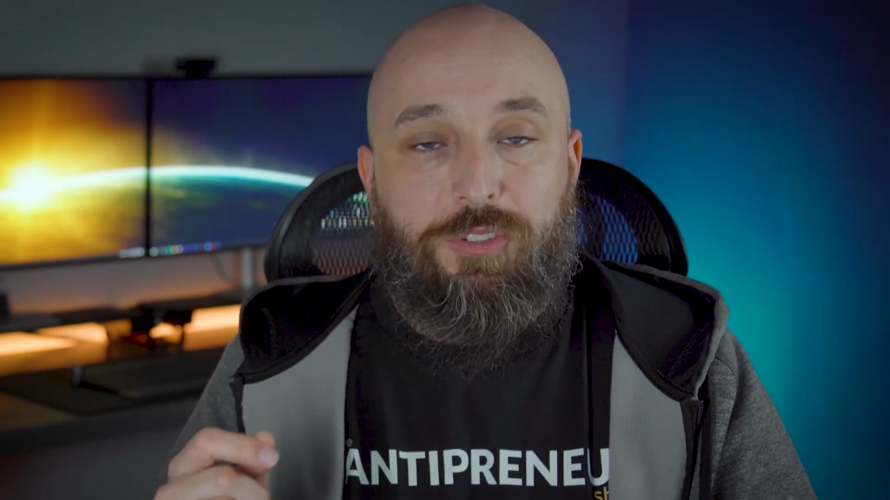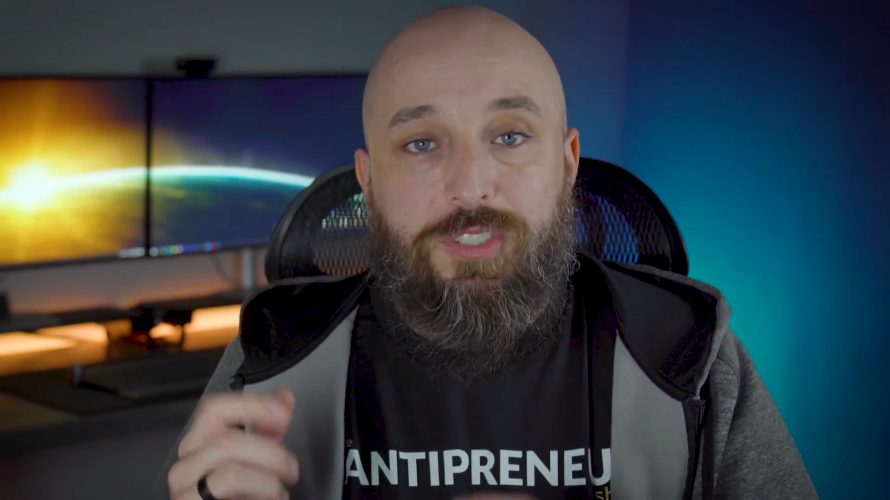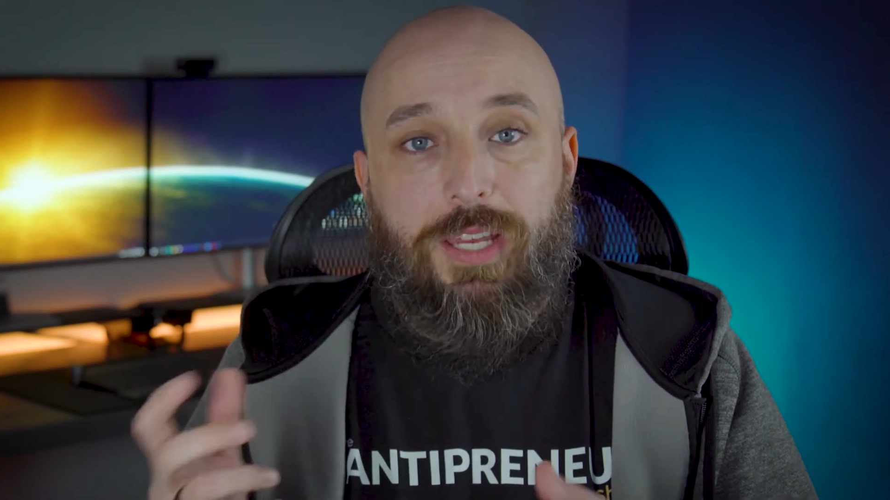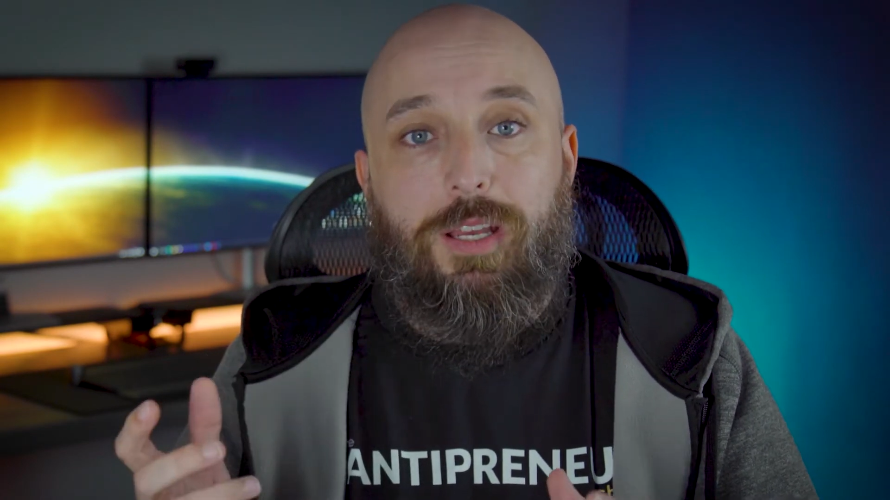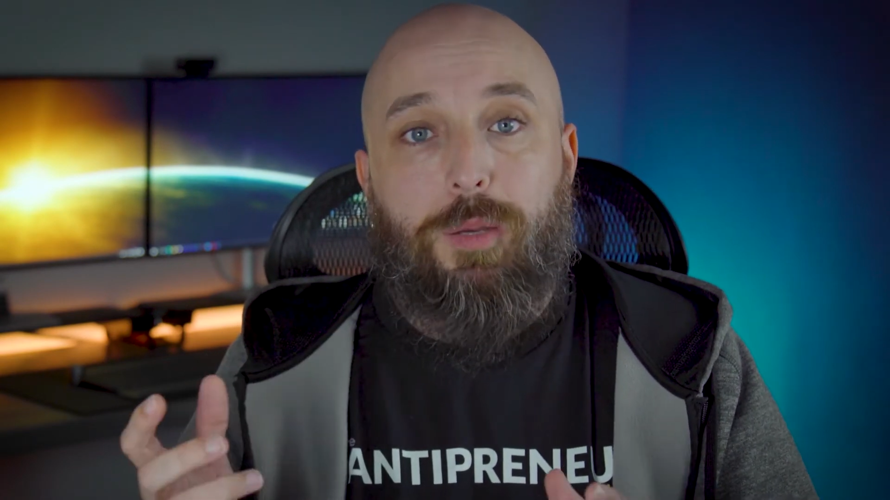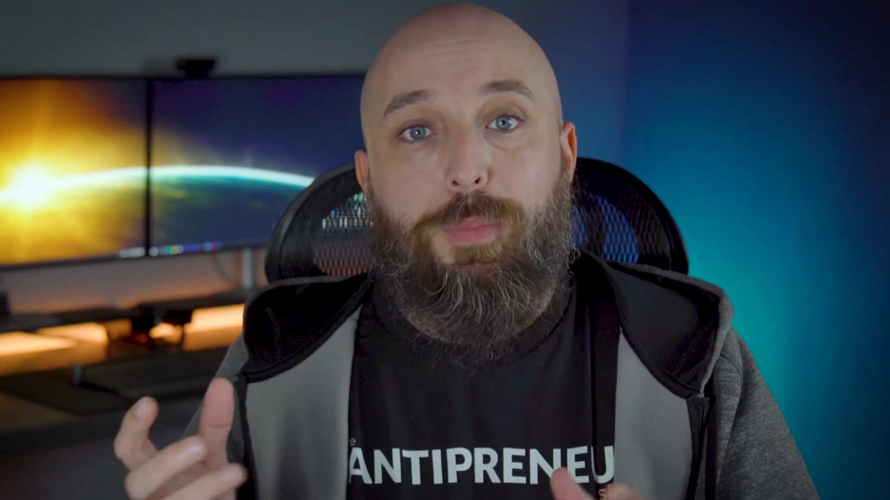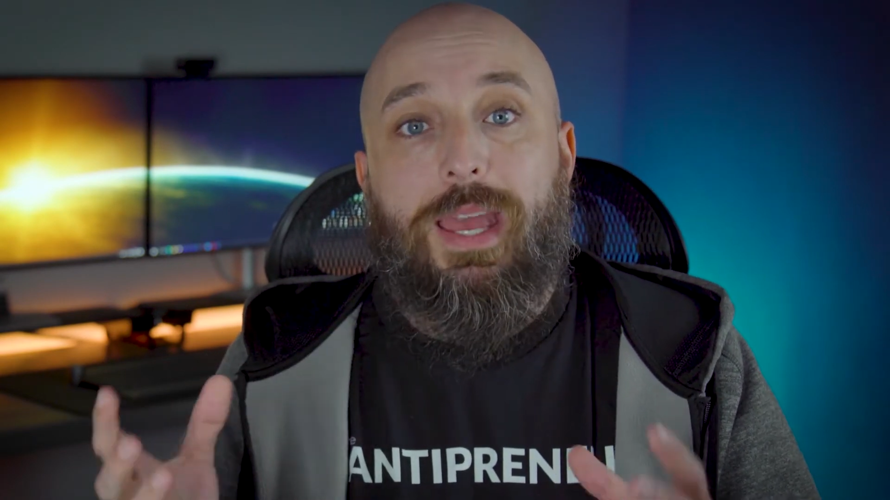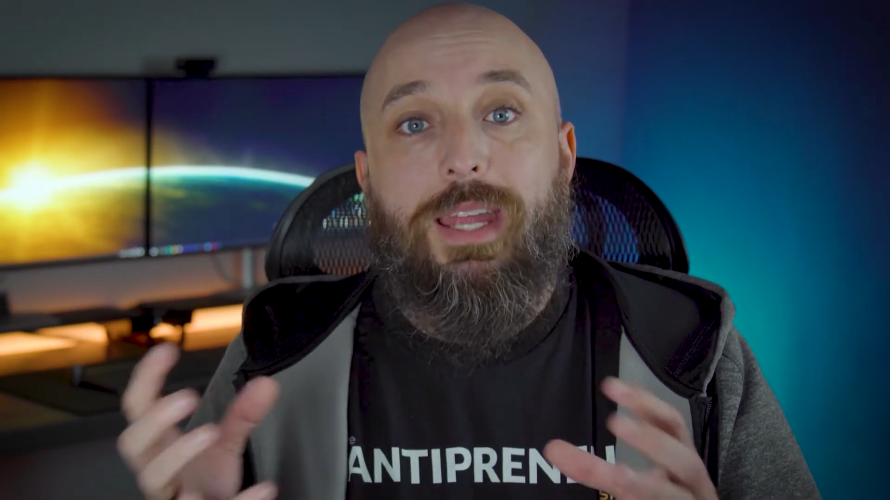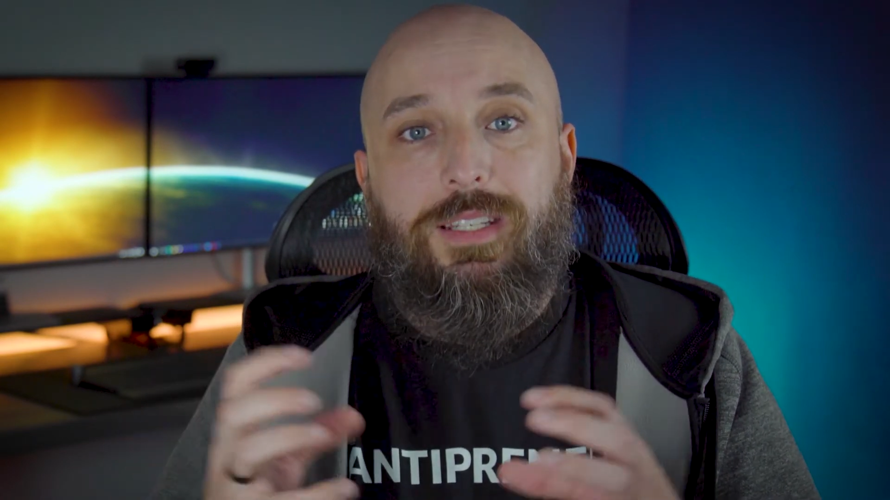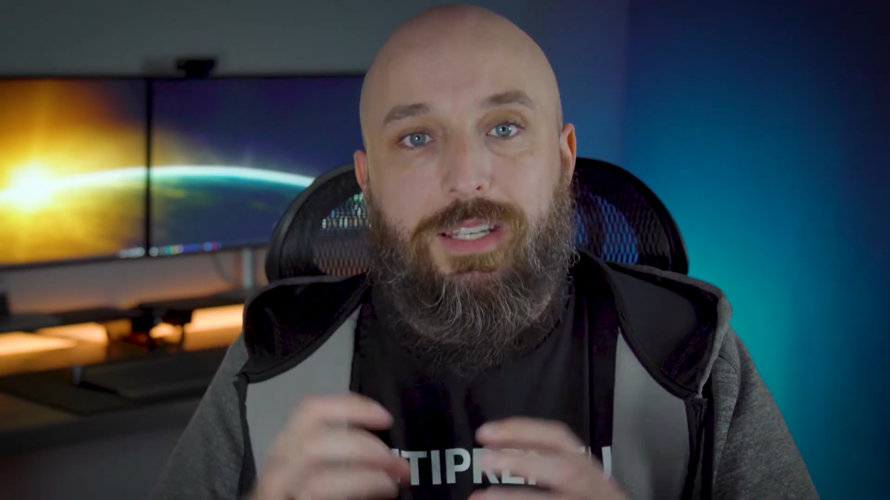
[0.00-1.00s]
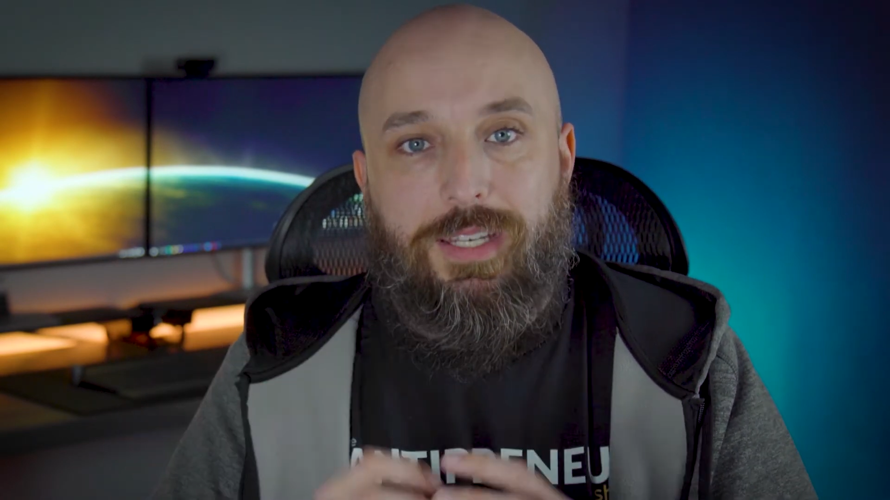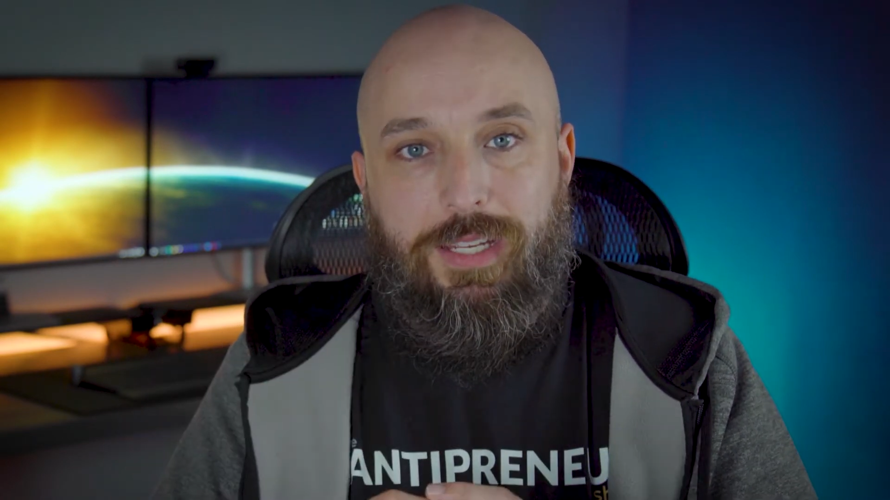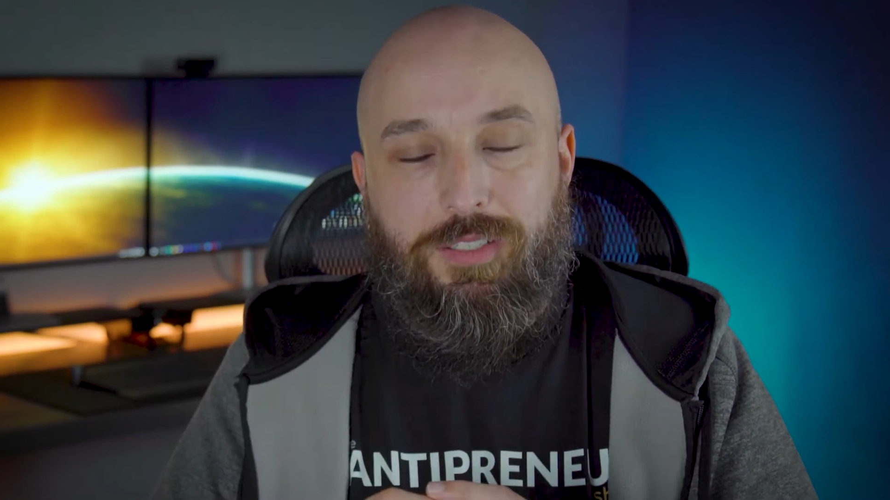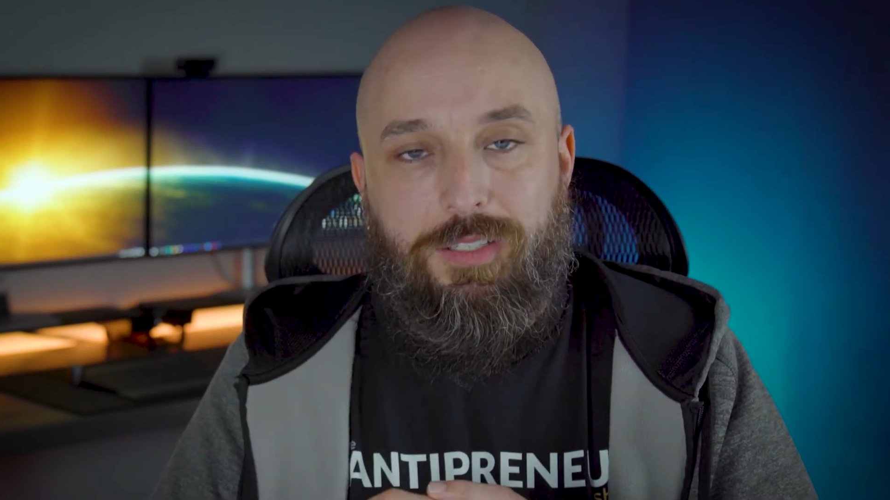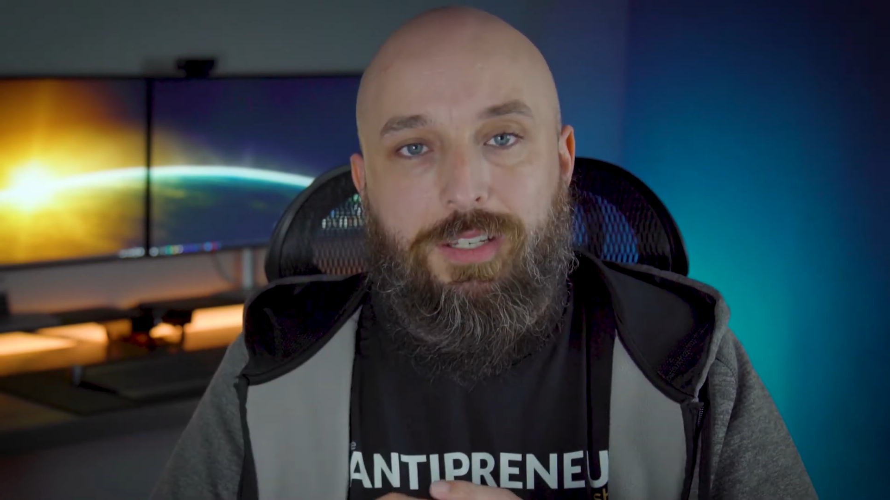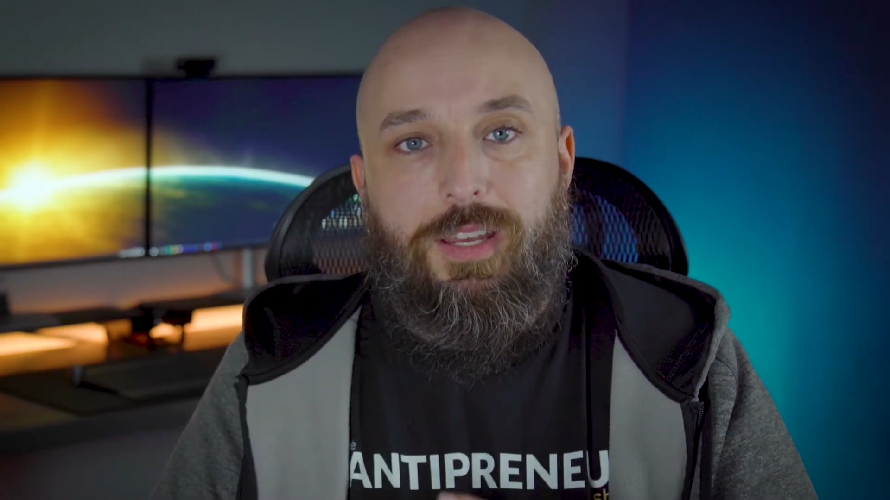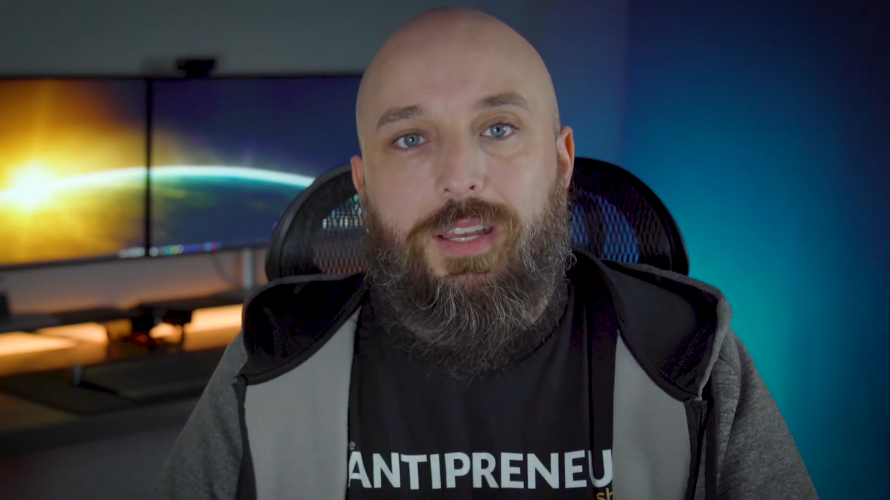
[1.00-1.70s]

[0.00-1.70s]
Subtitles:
set up and connected.